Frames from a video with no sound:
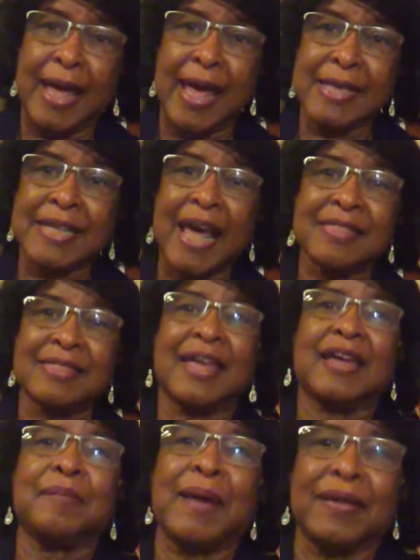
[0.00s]
as I
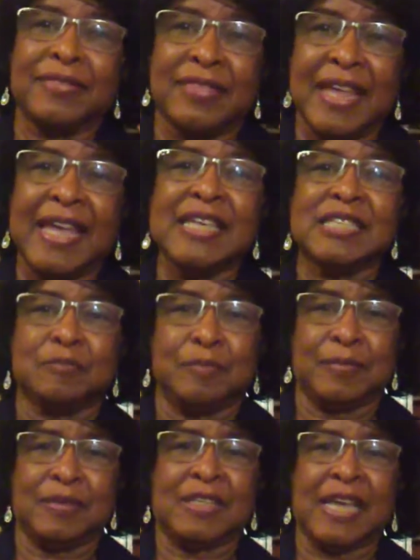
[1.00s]
think about these
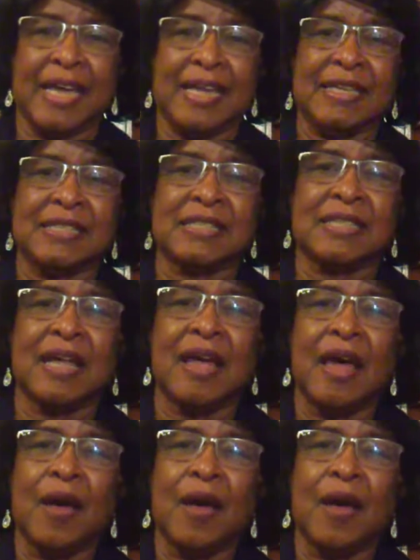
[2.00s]
days.